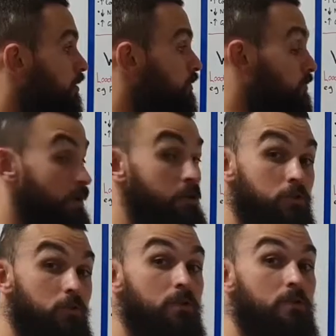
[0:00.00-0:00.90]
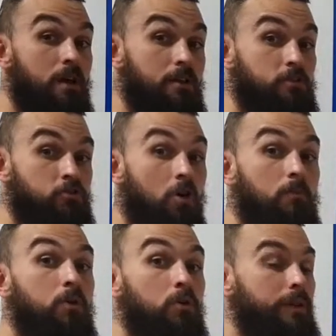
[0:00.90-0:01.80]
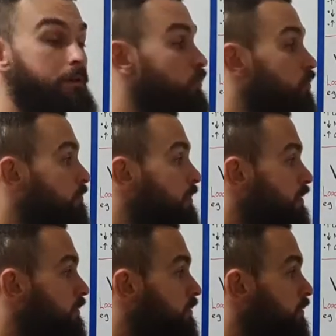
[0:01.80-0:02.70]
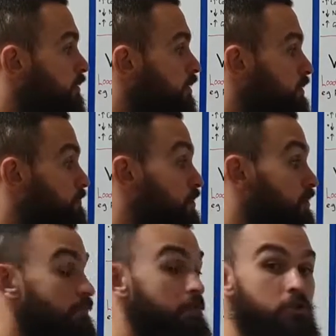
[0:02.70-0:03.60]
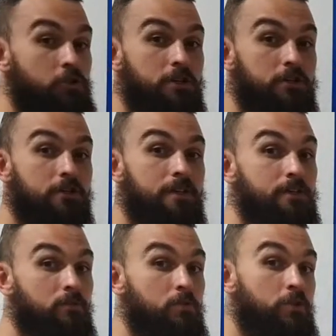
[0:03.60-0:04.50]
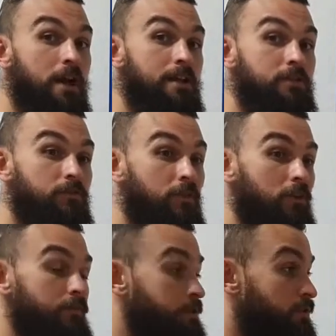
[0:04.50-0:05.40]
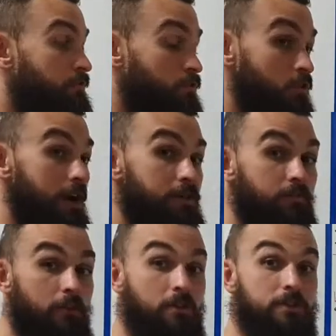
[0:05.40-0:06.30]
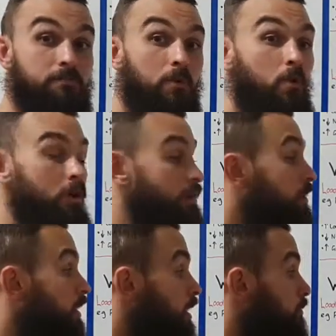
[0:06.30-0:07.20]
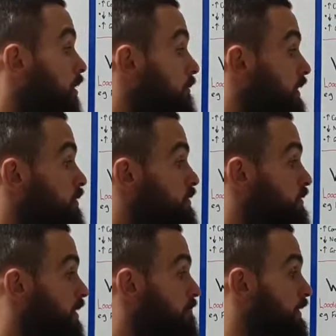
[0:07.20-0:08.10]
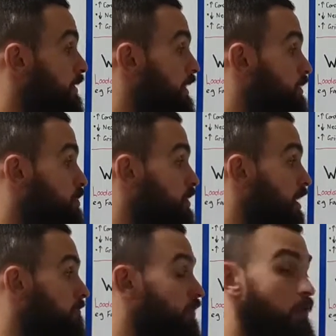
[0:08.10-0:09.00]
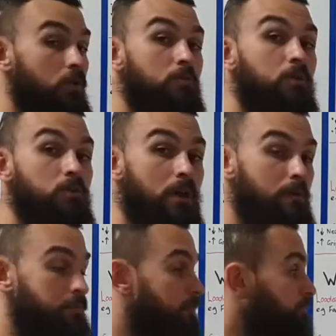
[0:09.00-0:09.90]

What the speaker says: We want to do a strong pulling movement, especially for Jiu-Jitsu. There's a real transfer to sport when we use something like a chin-up or a pull-up.